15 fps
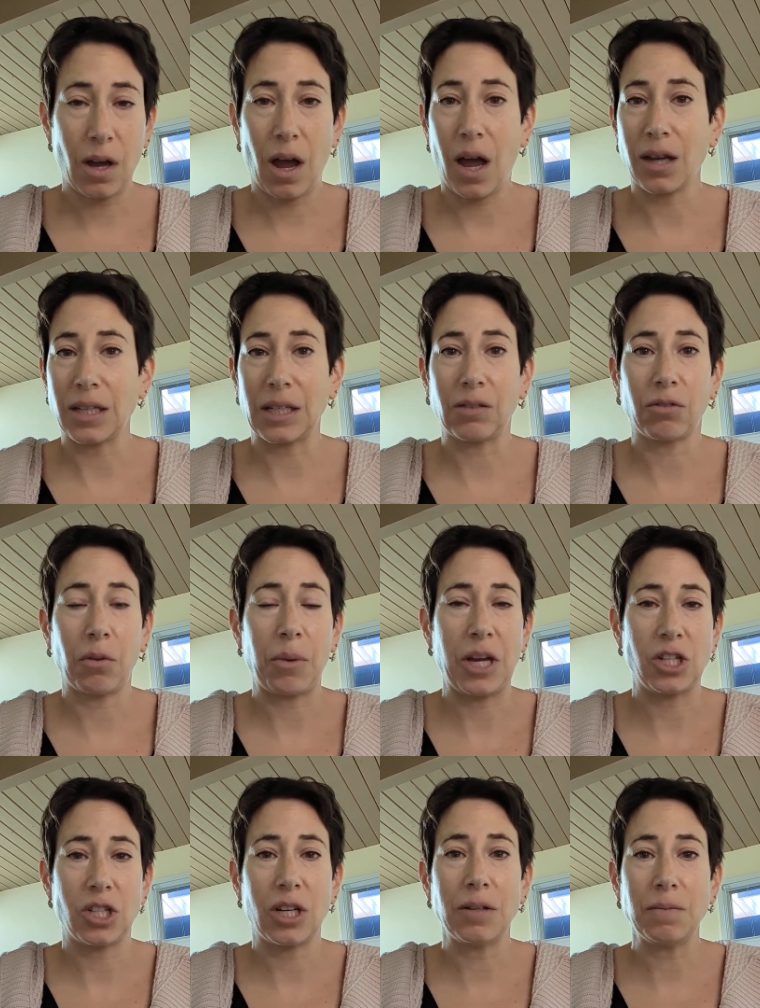and
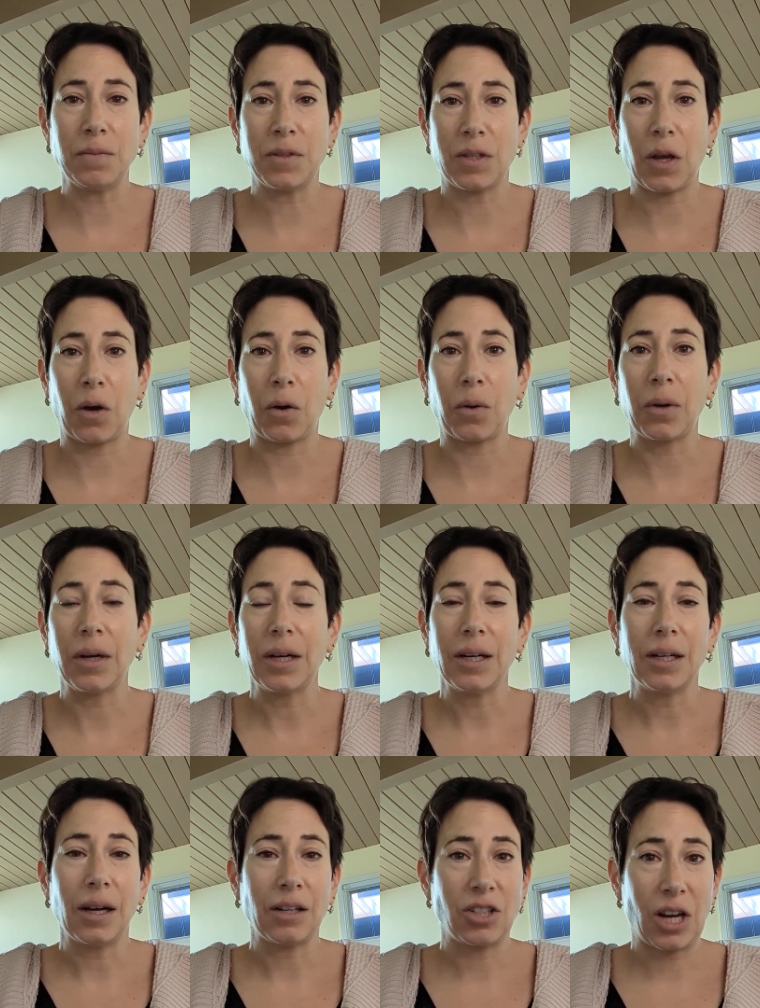inflammation. So
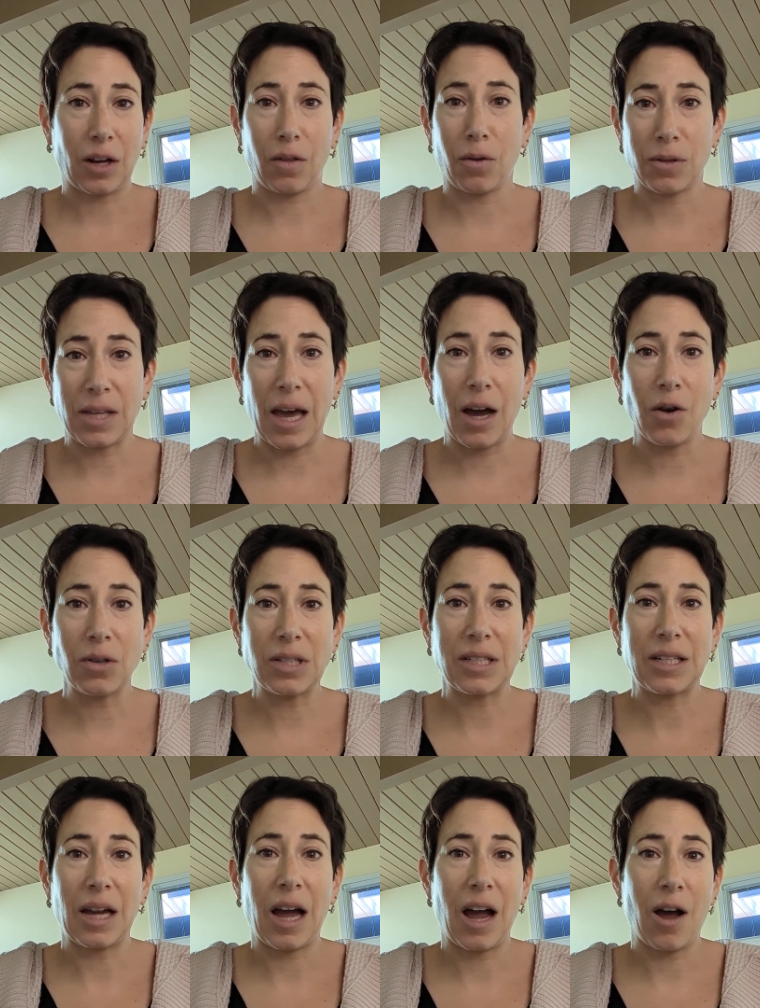check those out.
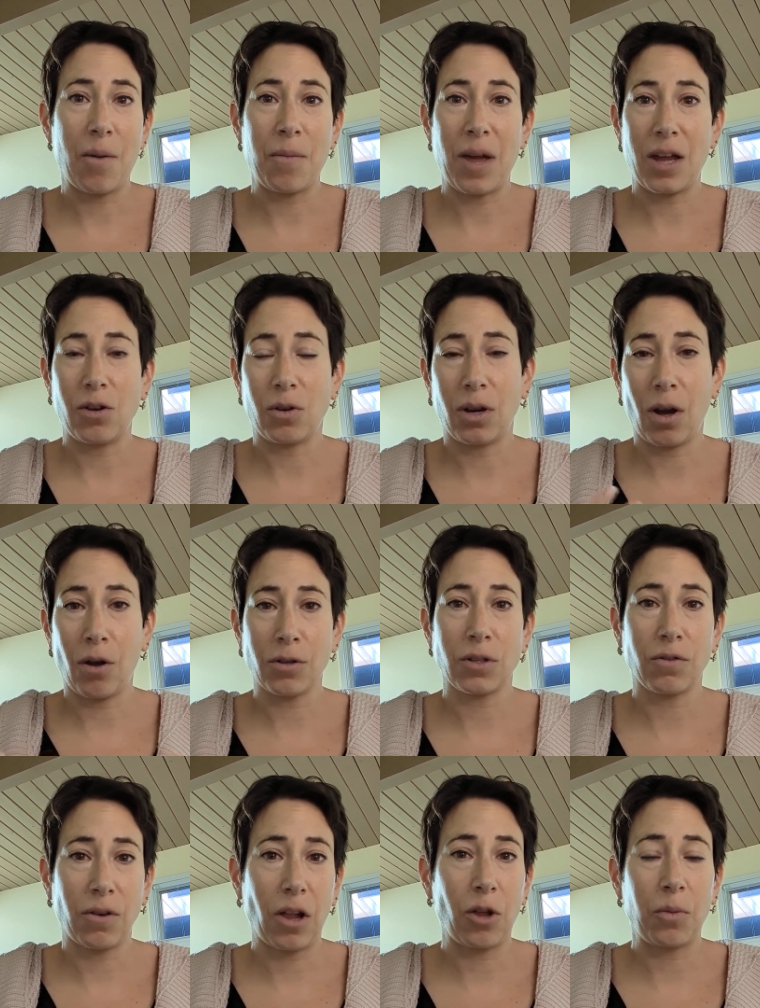Um, and you can
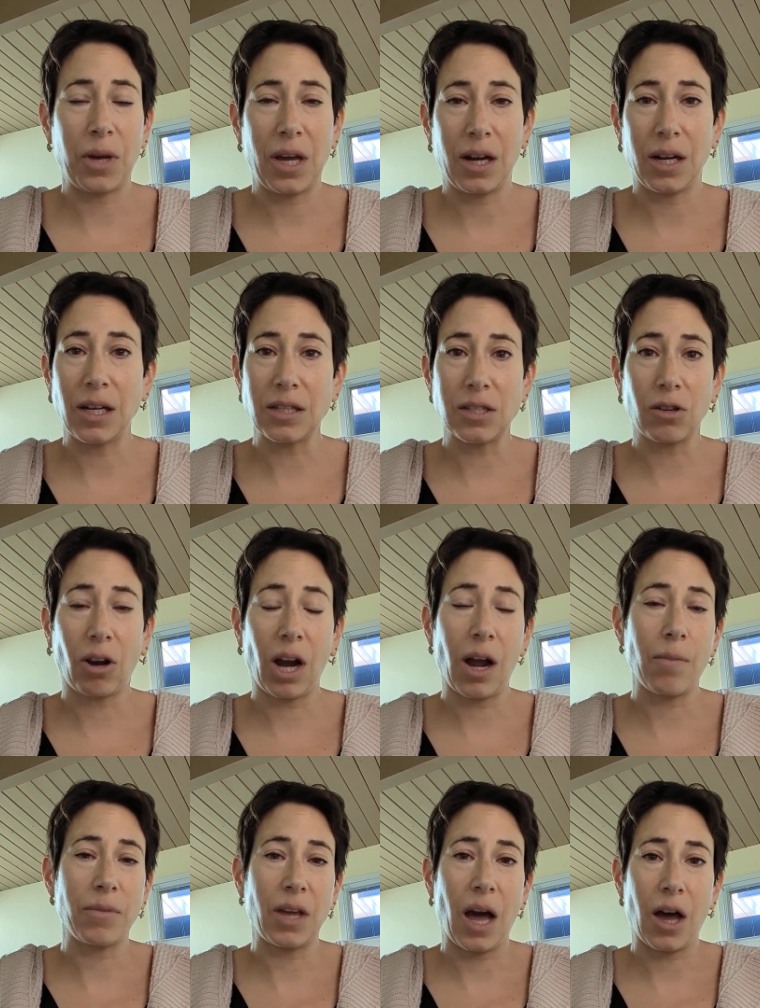also follow me on
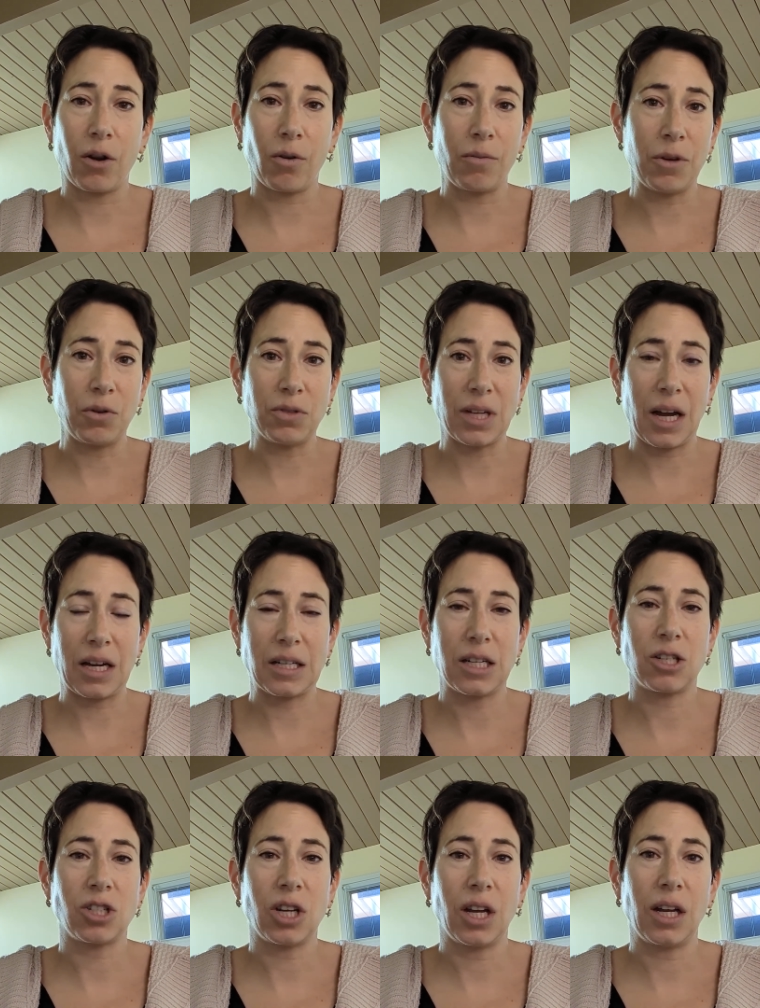Instagram, The Autoimmune
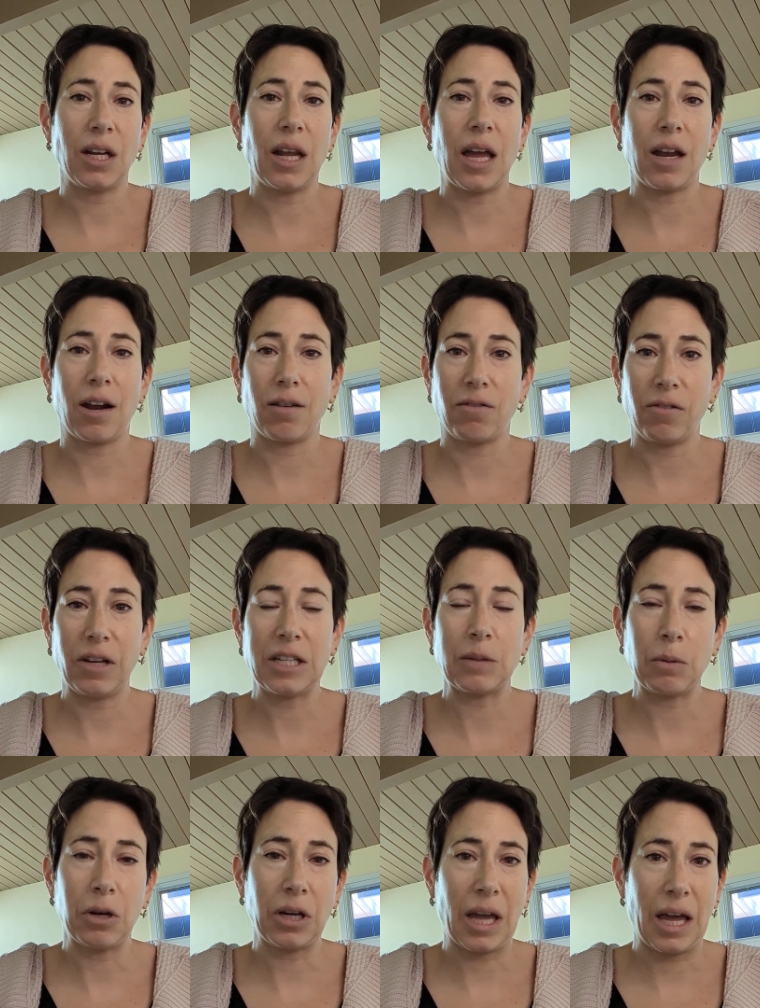Dietitian, and on
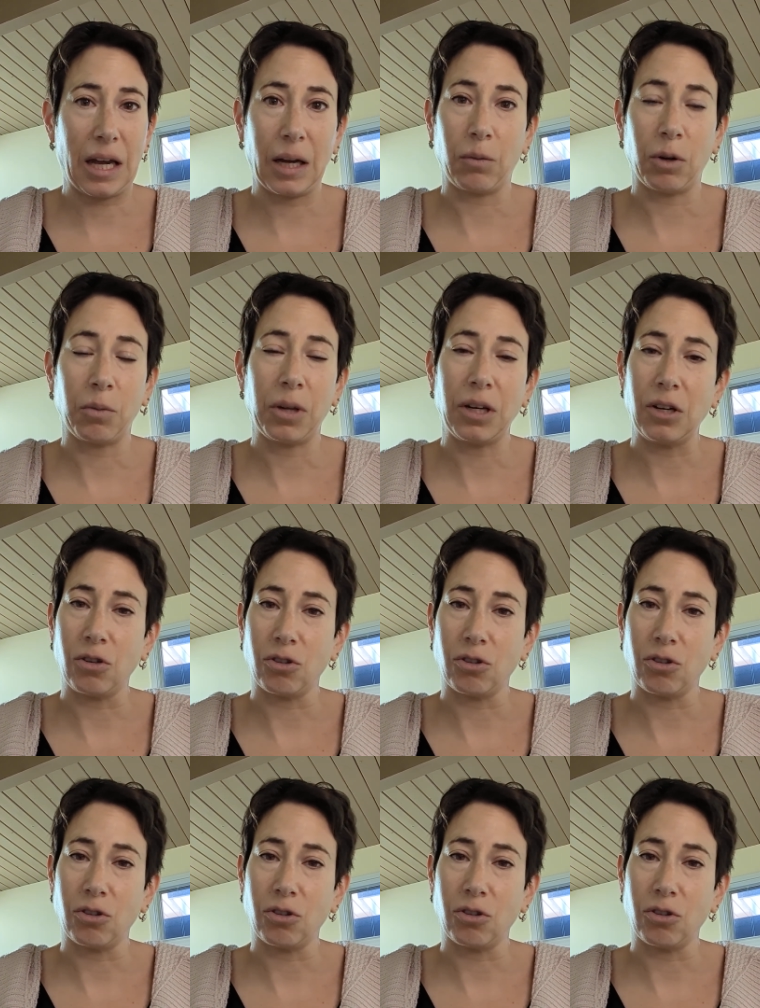Facebook, Annie Rubin